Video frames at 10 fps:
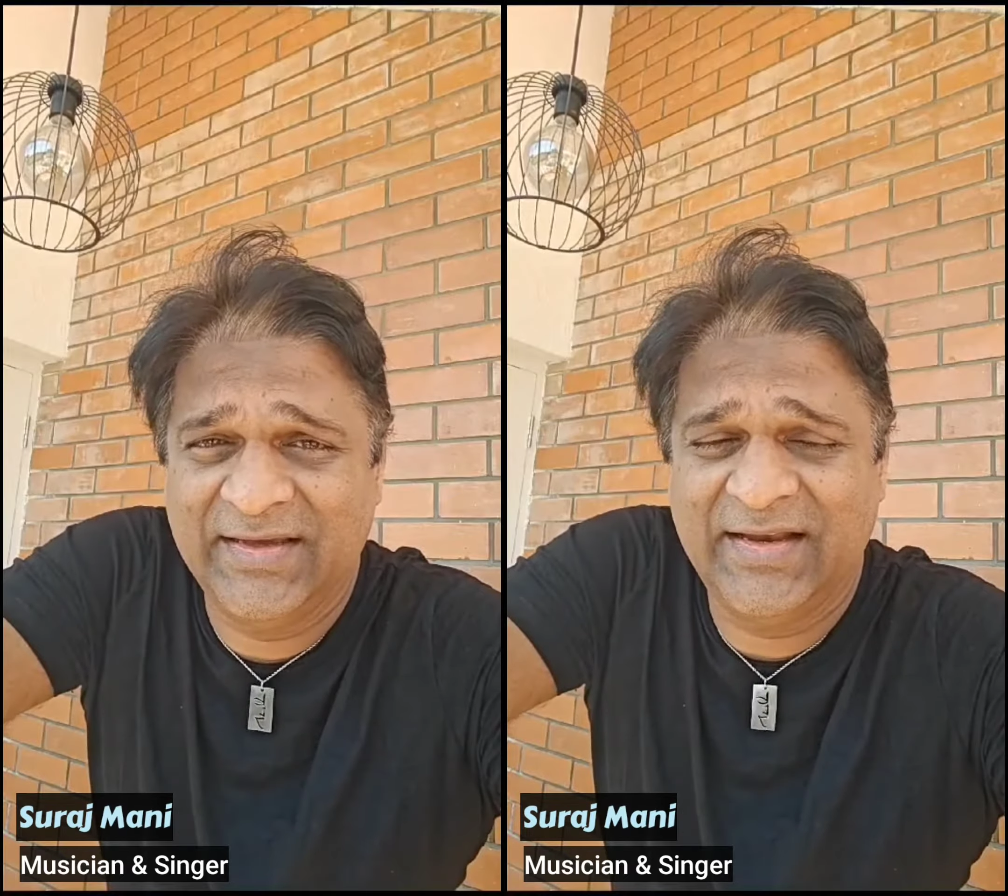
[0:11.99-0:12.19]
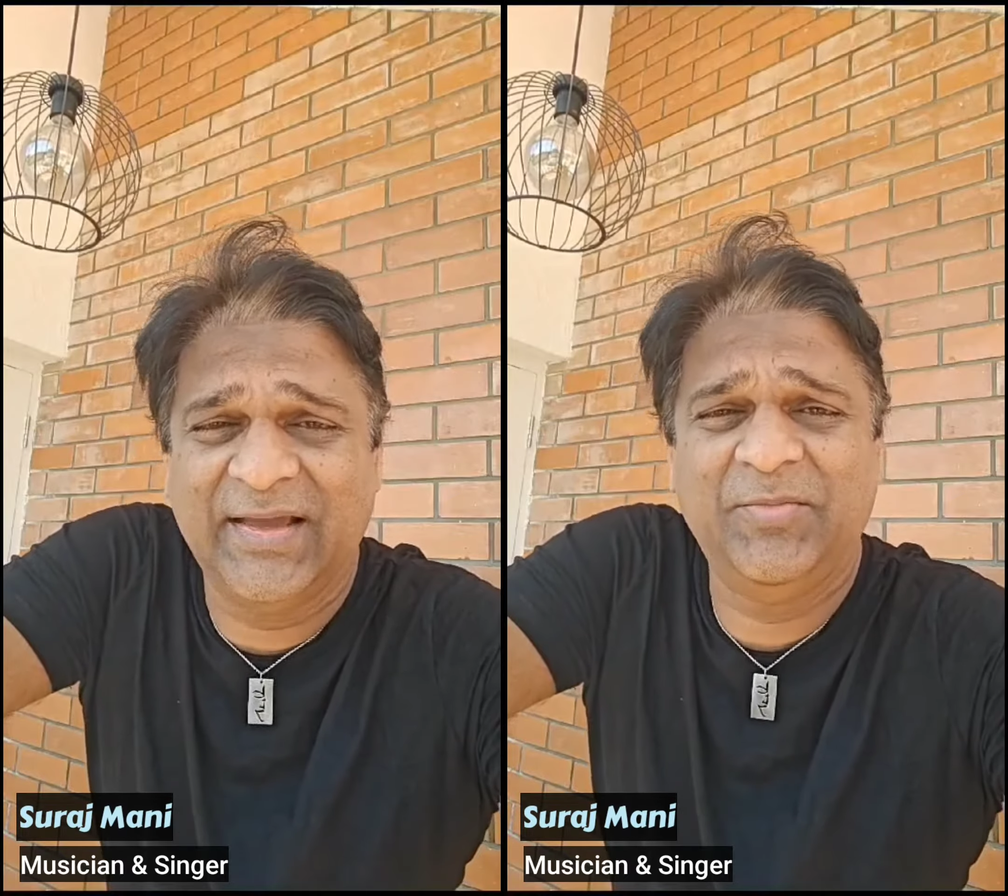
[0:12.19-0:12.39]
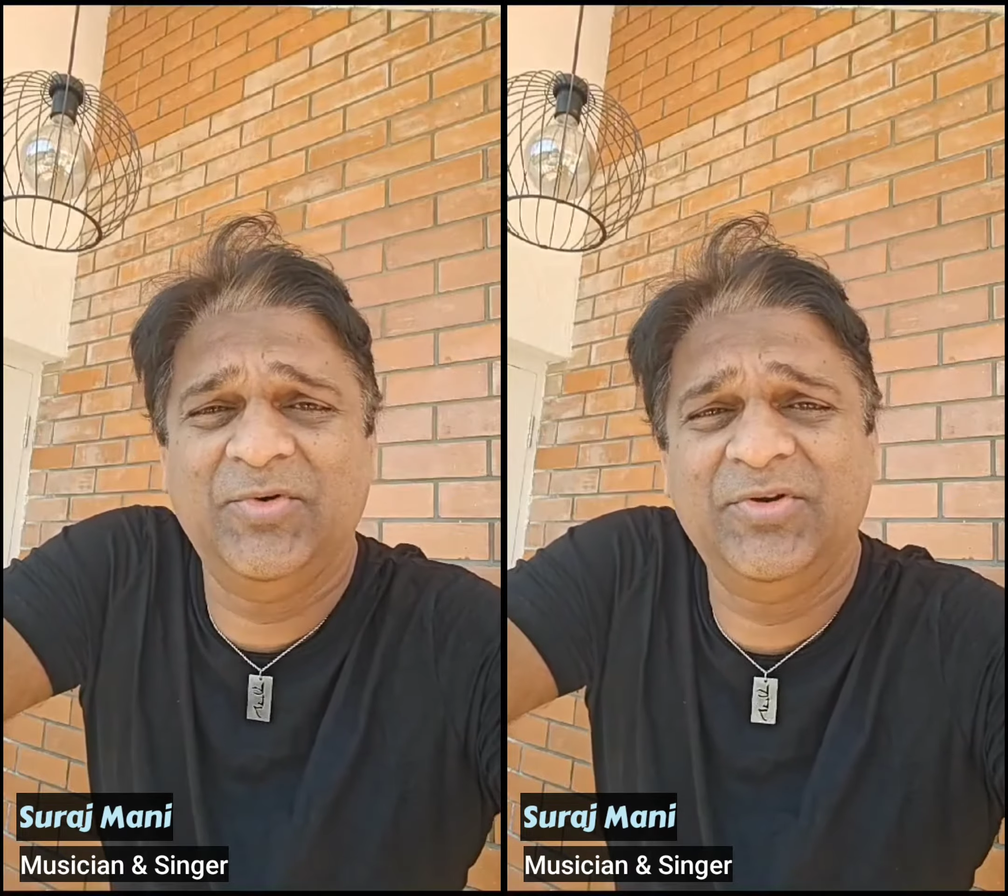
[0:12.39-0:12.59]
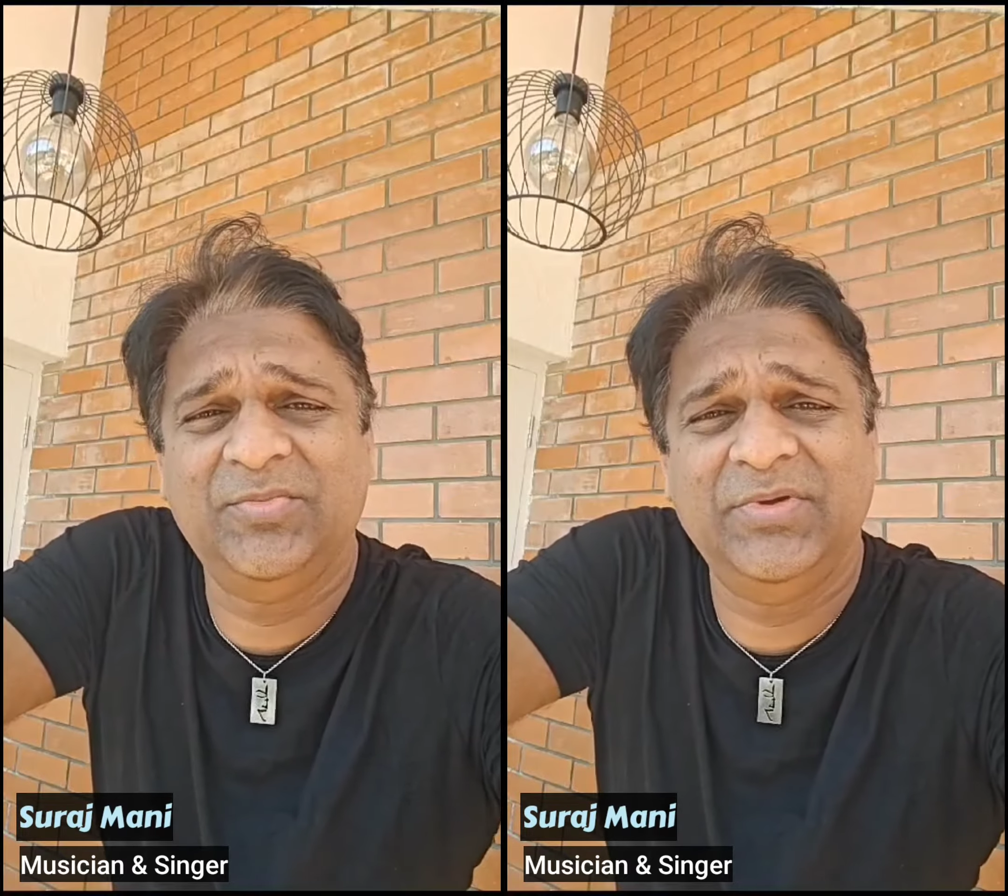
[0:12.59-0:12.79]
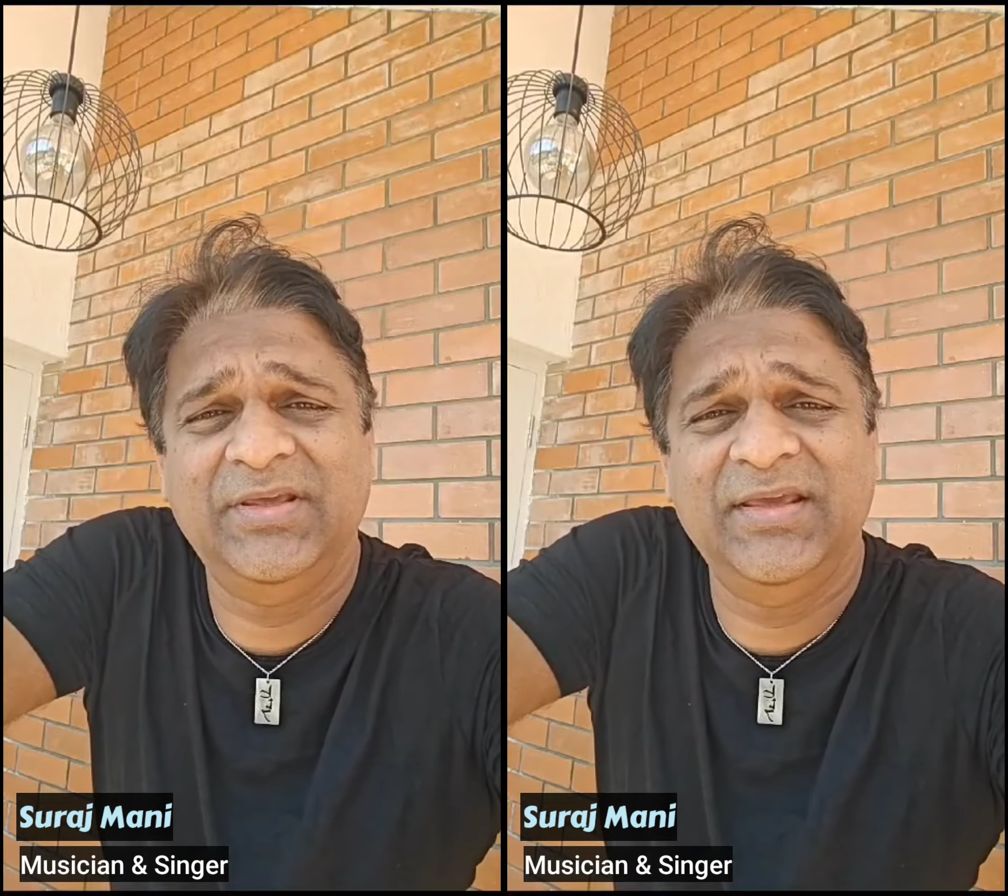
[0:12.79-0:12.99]
and I'm going
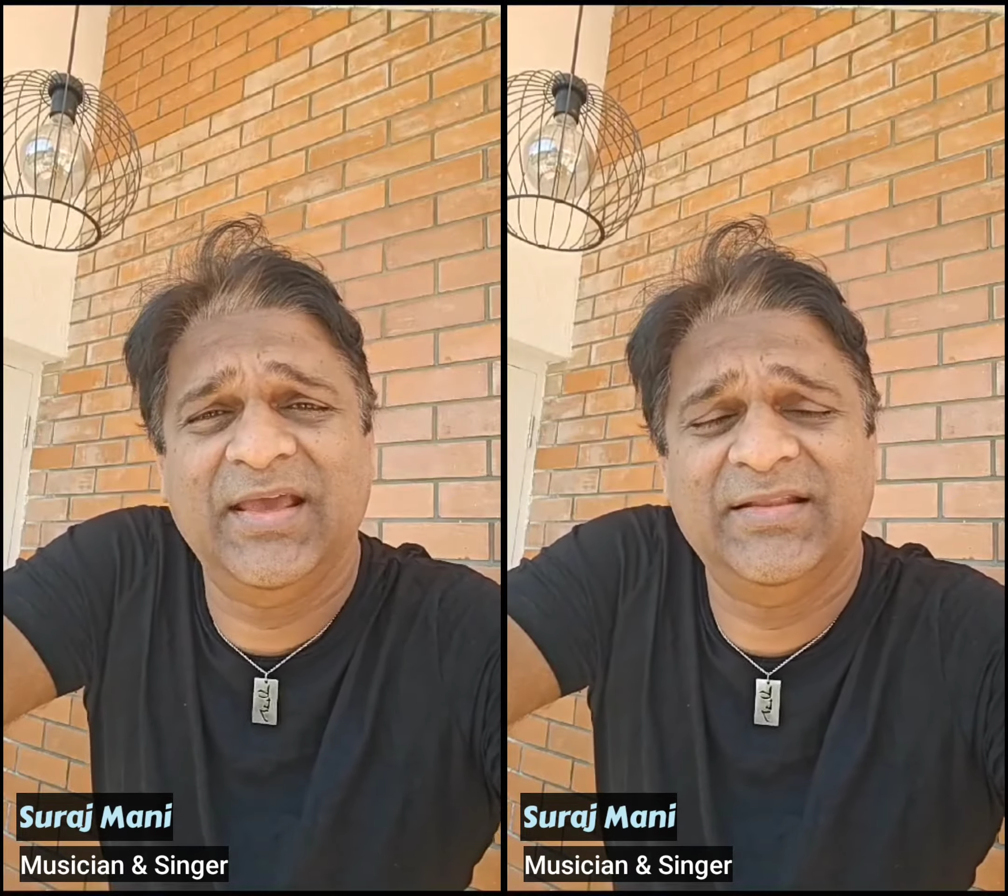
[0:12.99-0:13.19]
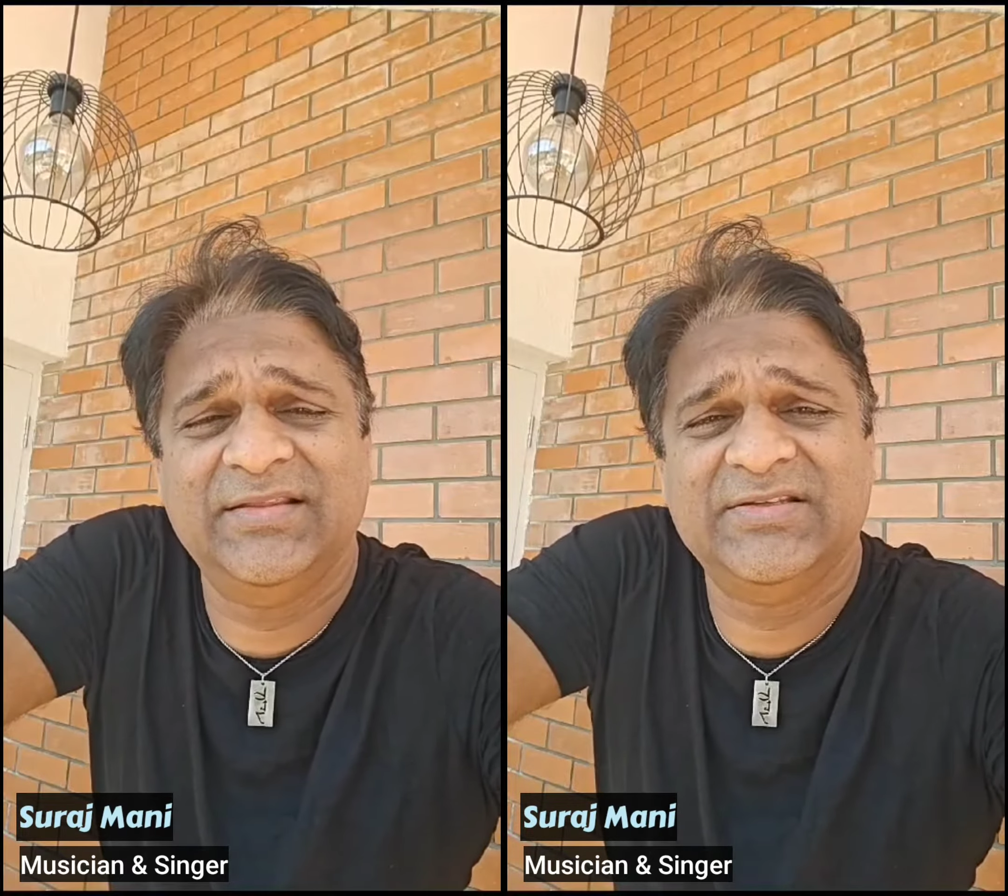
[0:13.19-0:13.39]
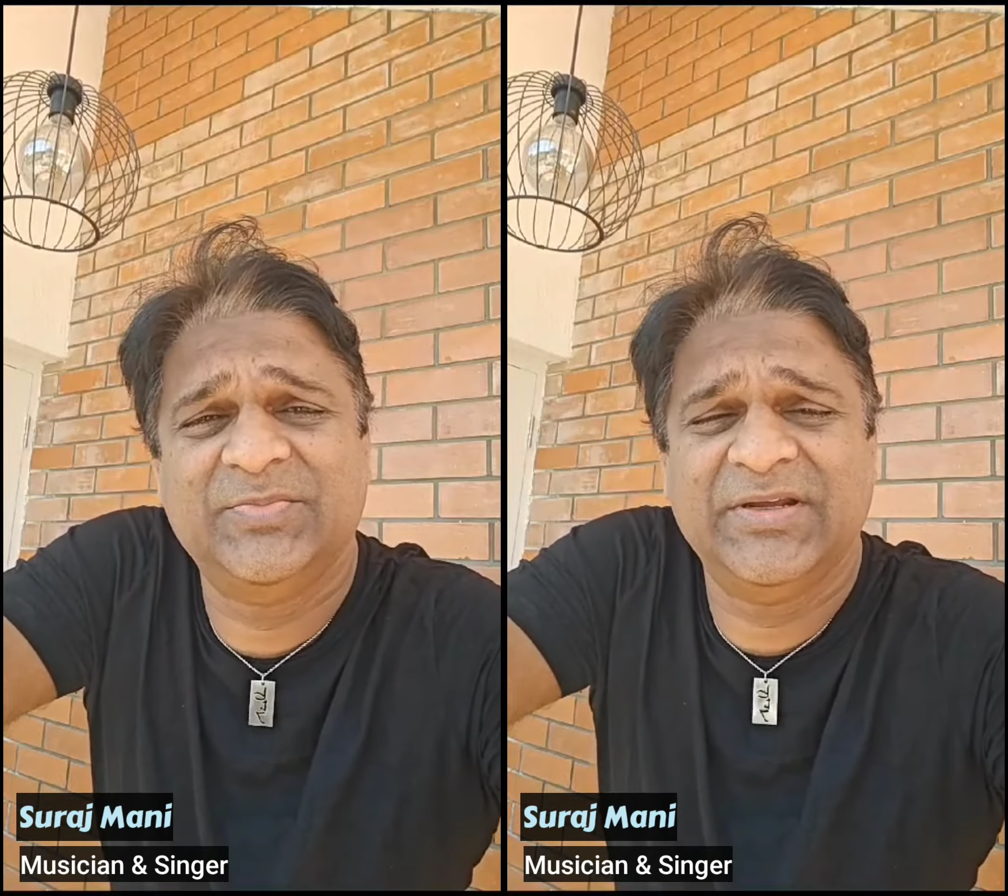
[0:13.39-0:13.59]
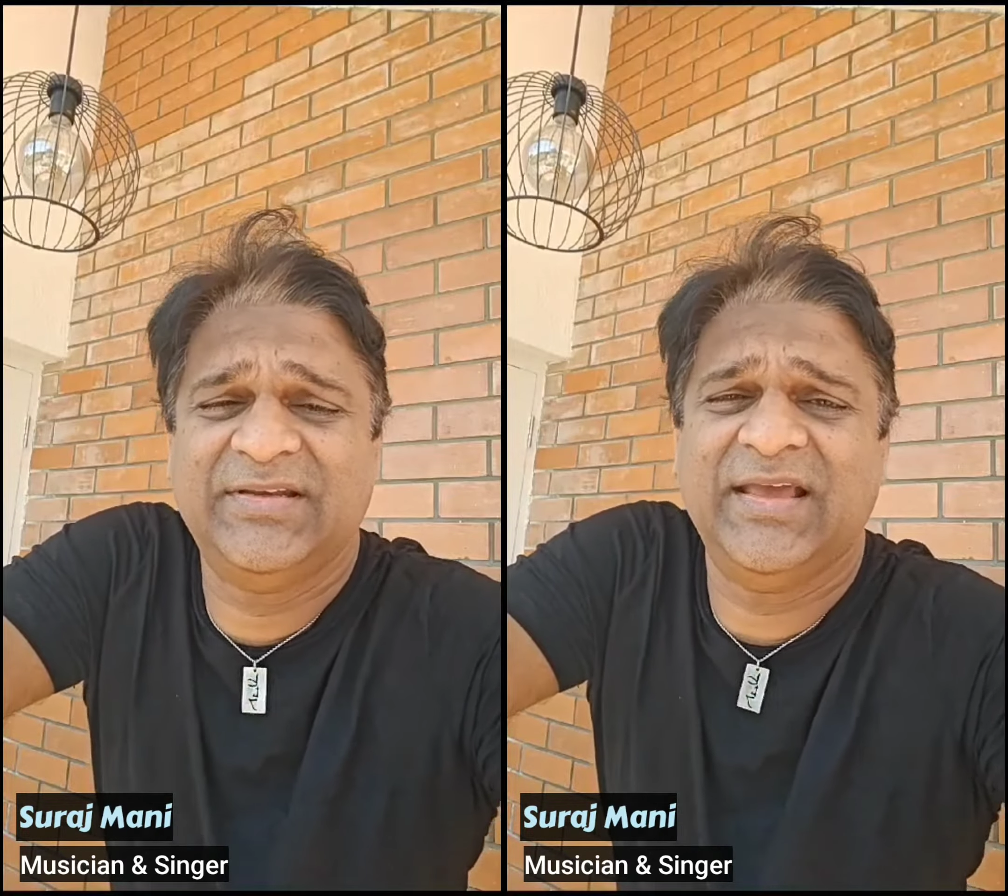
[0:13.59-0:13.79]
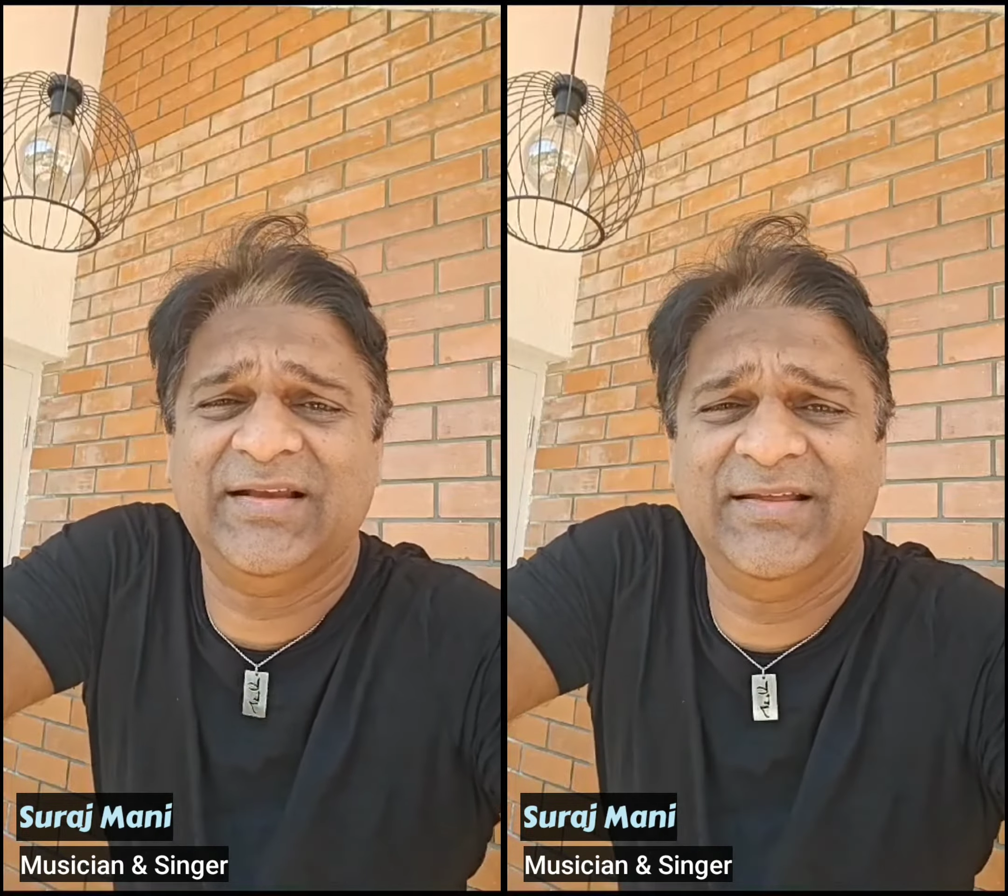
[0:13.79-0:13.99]
to be at this
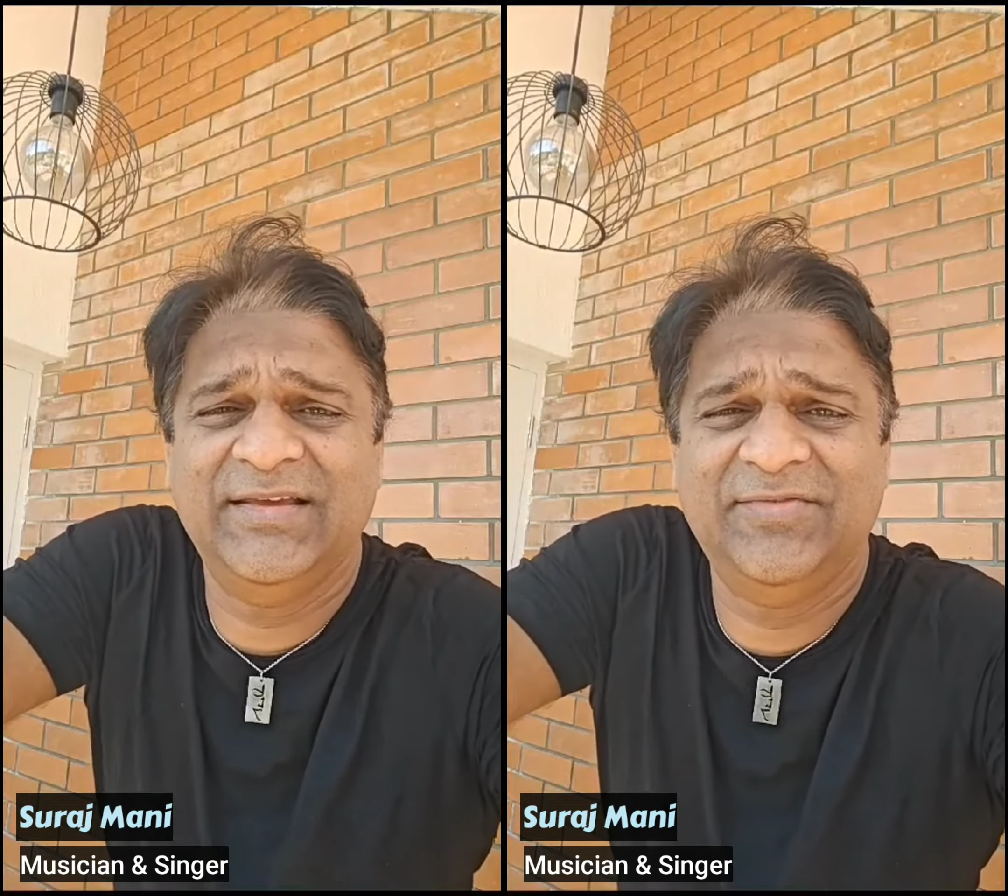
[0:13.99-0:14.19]
spectacular